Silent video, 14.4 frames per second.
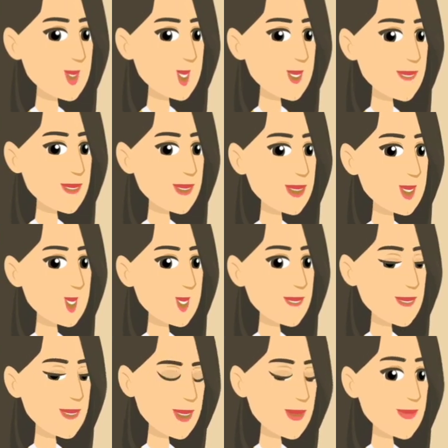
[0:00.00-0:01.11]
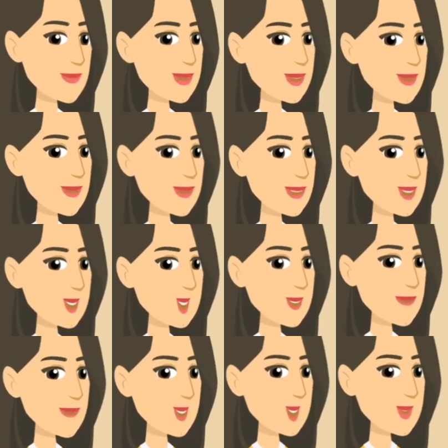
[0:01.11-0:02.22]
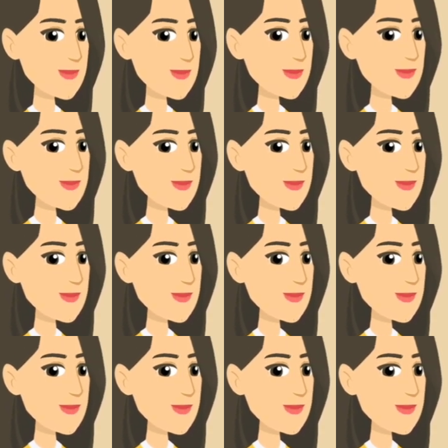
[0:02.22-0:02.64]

Remember the differences. User